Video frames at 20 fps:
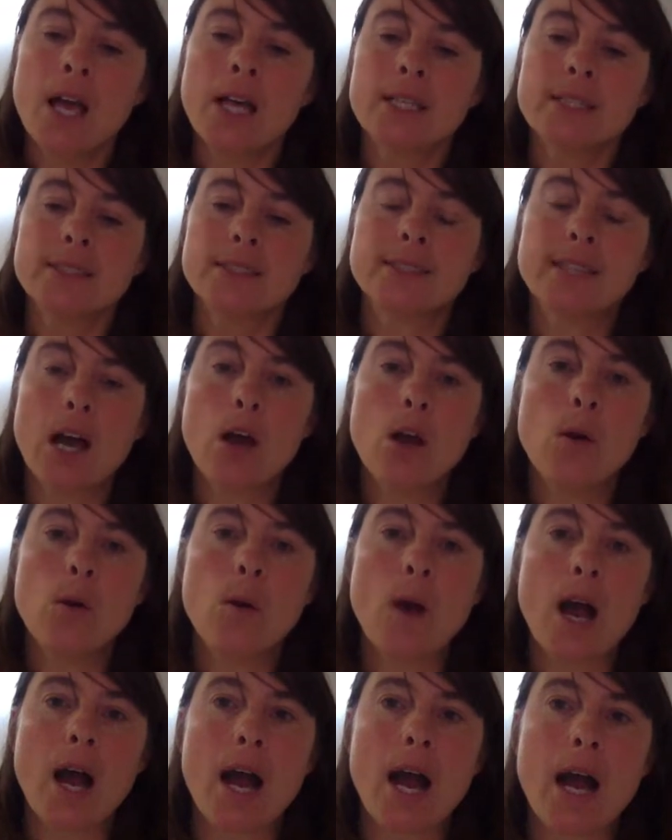
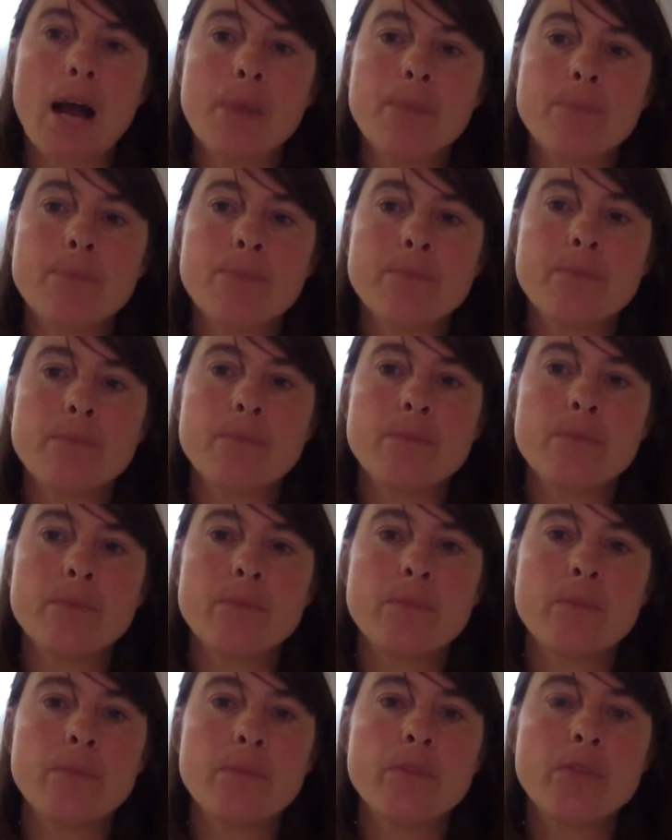So
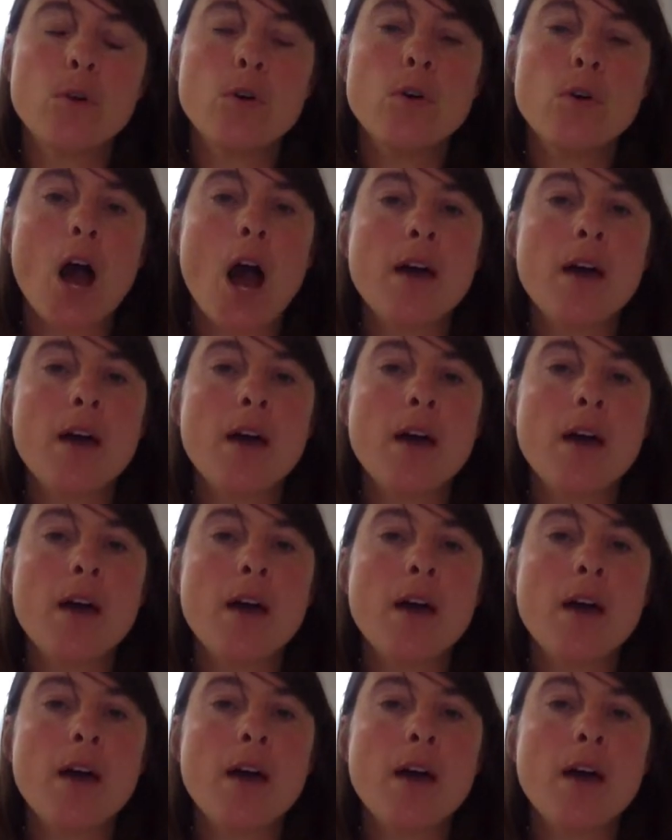the